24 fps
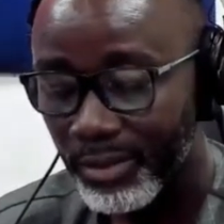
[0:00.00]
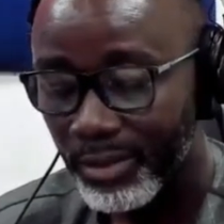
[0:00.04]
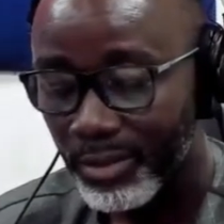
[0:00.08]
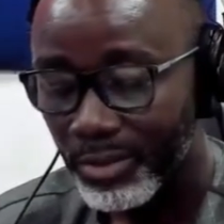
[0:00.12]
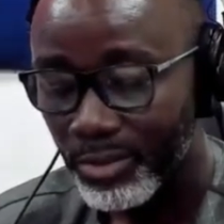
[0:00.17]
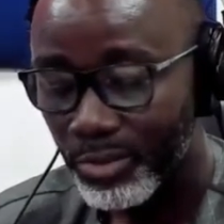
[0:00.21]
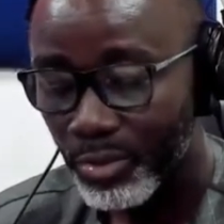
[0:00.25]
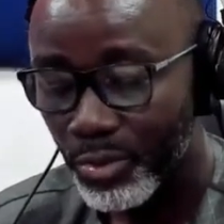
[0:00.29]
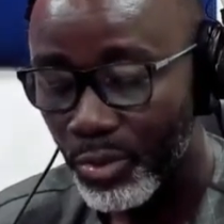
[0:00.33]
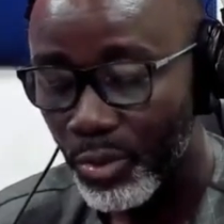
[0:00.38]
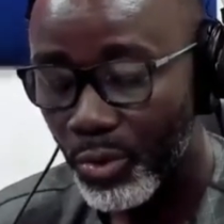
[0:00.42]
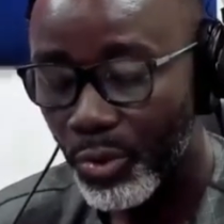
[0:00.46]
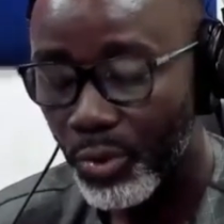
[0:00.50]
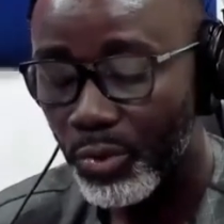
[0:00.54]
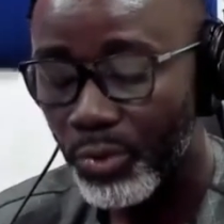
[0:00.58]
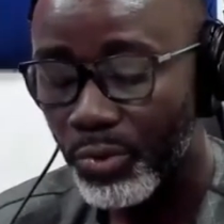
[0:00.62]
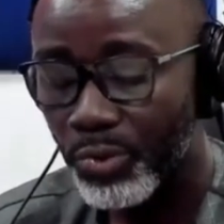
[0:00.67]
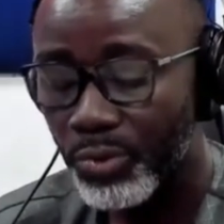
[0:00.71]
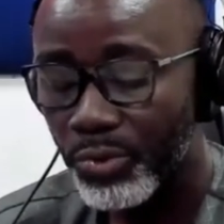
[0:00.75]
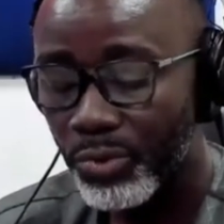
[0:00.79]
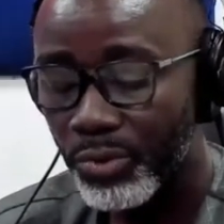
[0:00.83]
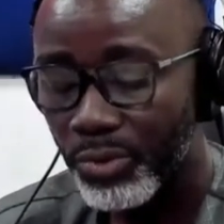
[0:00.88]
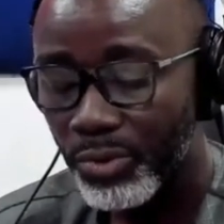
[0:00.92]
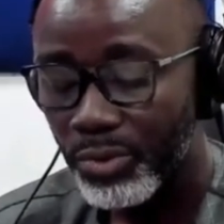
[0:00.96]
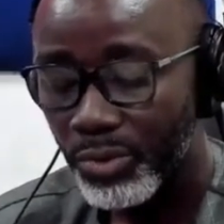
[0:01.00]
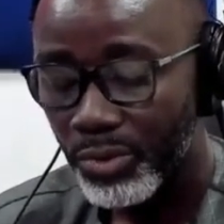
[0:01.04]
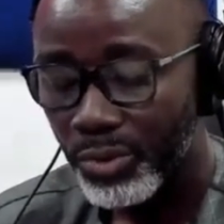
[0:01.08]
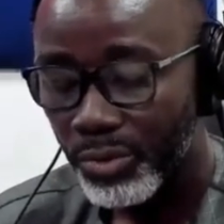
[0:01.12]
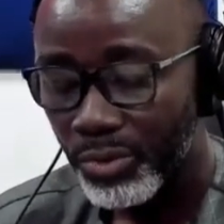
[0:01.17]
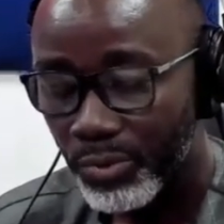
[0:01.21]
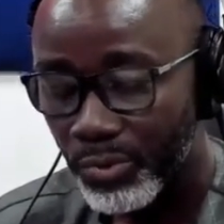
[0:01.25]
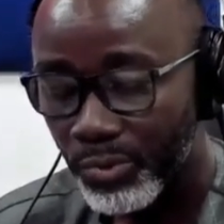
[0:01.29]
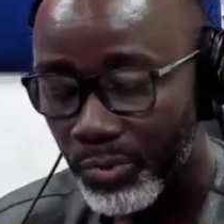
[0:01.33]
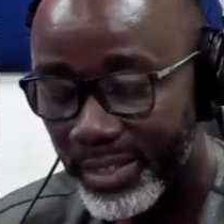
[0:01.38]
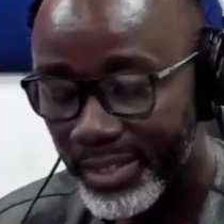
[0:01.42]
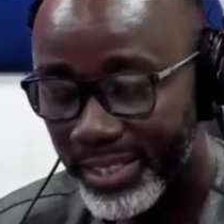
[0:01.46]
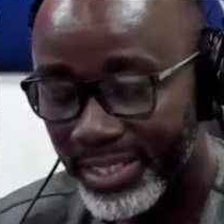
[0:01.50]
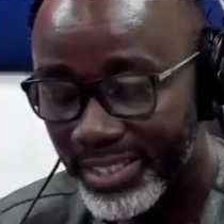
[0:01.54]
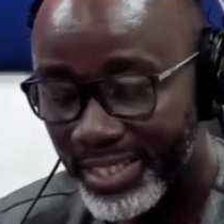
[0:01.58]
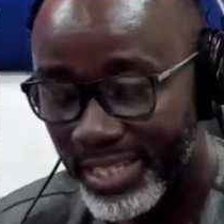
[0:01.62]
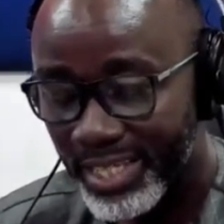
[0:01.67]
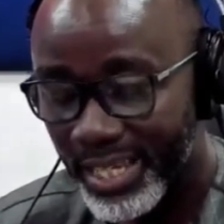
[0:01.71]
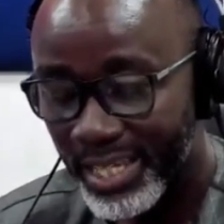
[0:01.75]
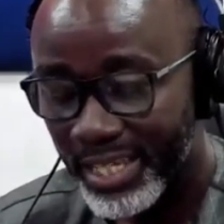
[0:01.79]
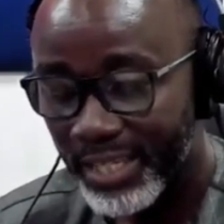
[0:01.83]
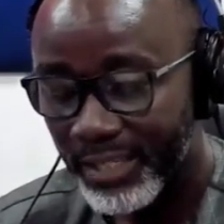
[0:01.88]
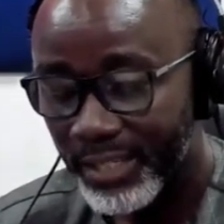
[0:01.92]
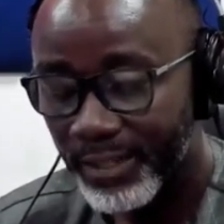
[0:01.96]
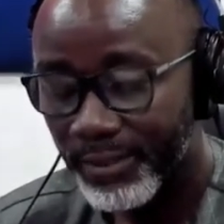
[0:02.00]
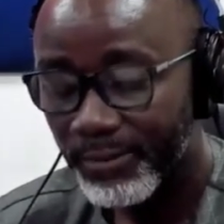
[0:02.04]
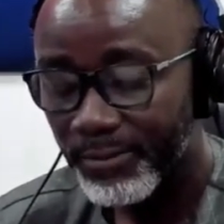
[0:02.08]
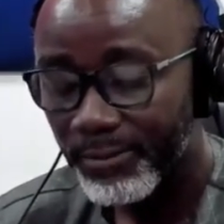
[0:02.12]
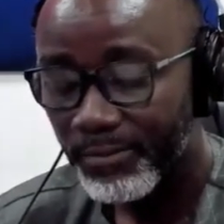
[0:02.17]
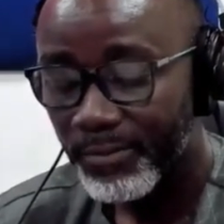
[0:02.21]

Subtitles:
So we say